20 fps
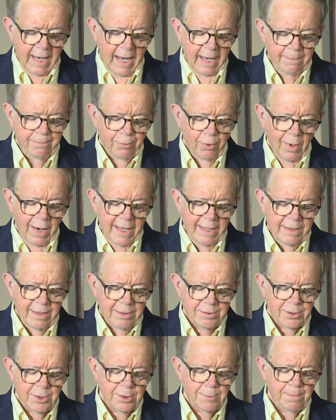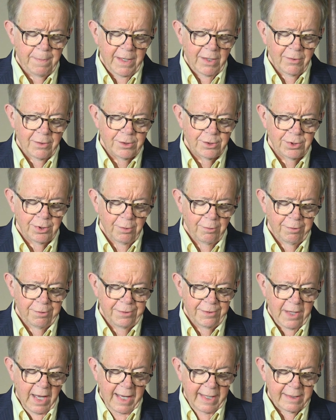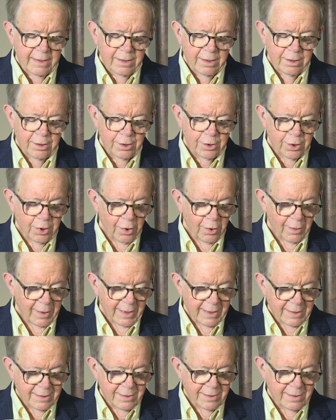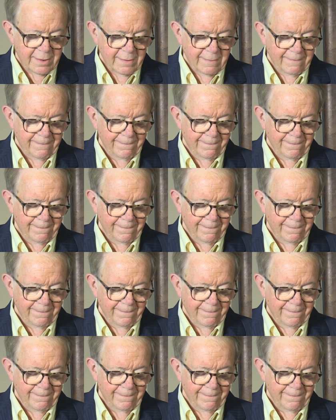I pray that spiritual thought currents,